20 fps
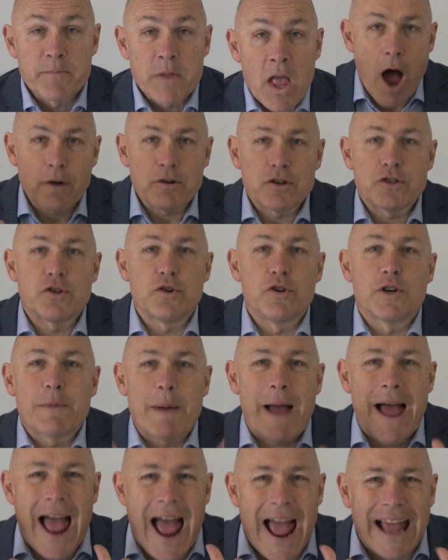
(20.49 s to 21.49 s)
I'm going to talk
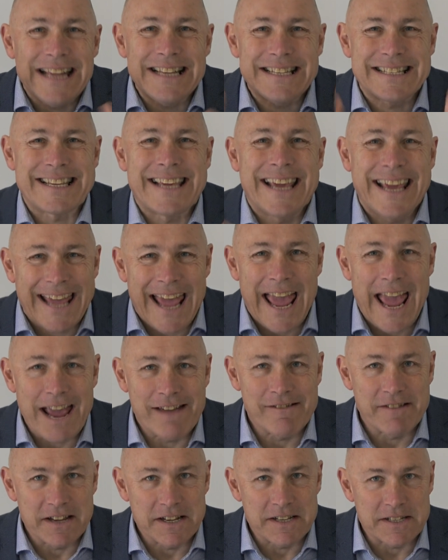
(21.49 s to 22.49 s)
about 8 key
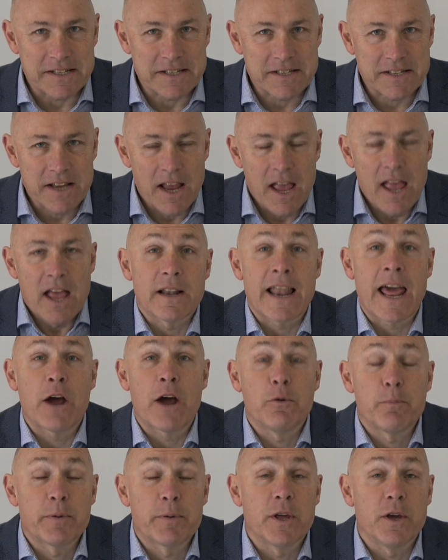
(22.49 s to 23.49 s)
areas that will
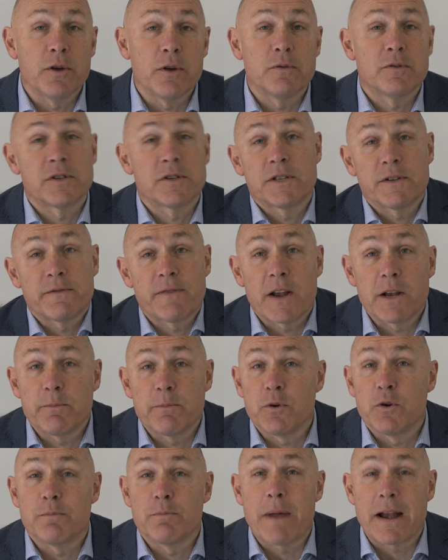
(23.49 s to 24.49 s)
help you to develop
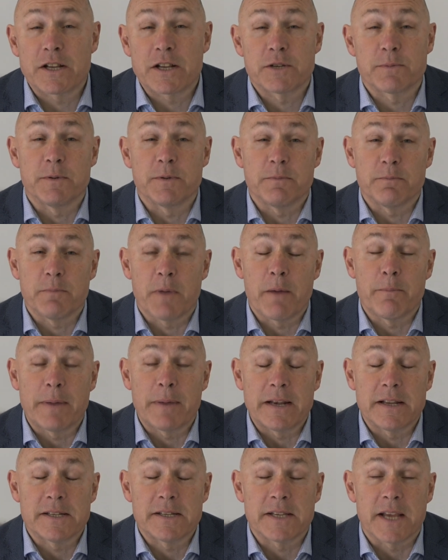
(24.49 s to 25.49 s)
your management
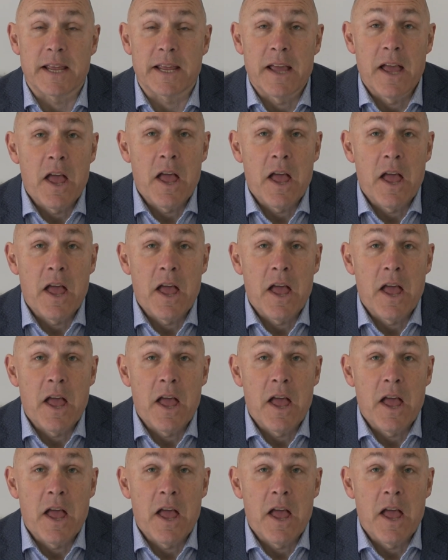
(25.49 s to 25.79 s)
ability.